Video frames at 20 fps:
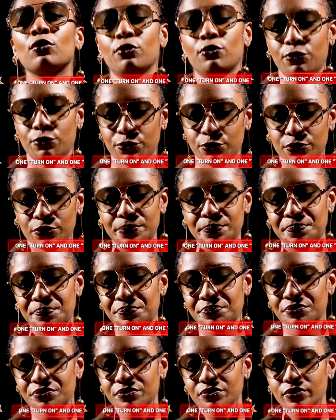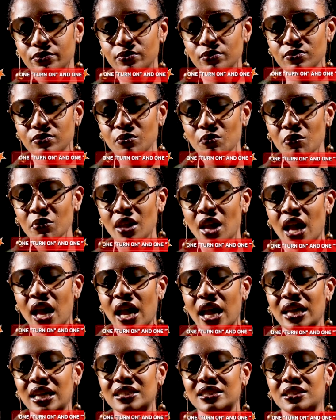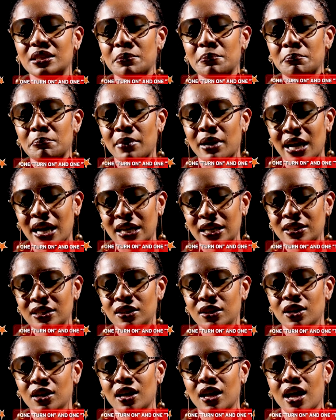off is a man